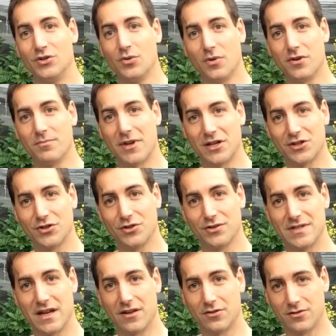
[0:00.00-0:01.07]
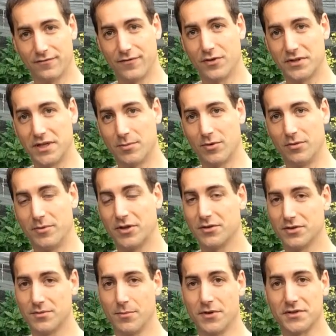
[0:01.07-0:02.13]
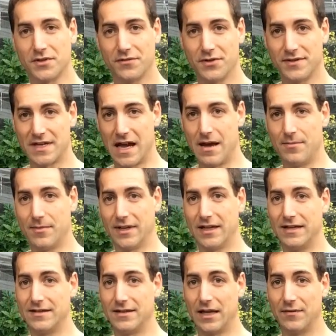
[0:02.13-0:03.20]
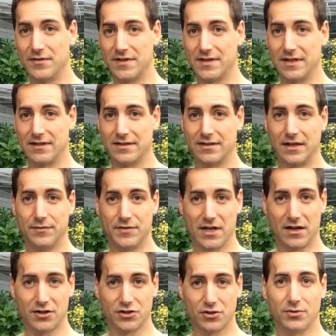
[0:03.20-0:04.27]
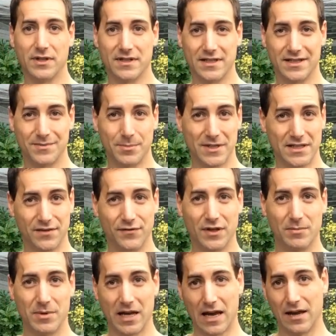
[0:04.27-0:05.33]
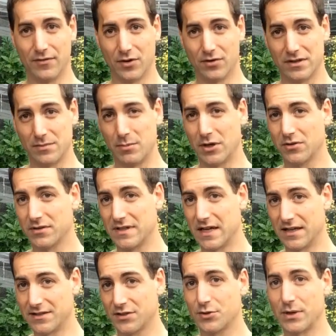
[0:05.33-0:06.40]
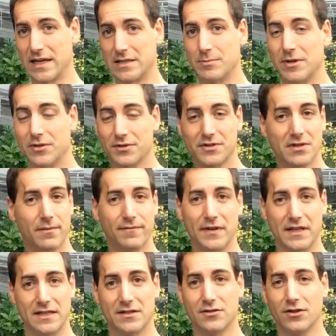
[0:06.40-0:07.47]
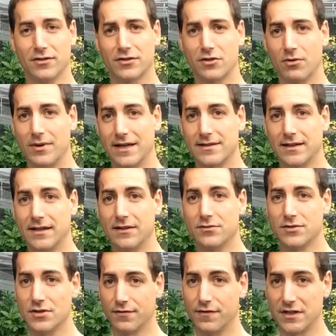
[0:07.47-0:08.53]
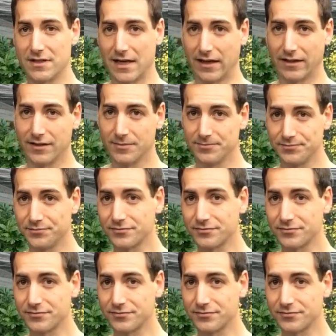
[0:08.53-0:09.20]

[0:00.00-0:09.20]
you want to make sure they are comfortable because most of the time if, if, they are showing this specific behavior is because they are stressed because something is not correct into the fish tank.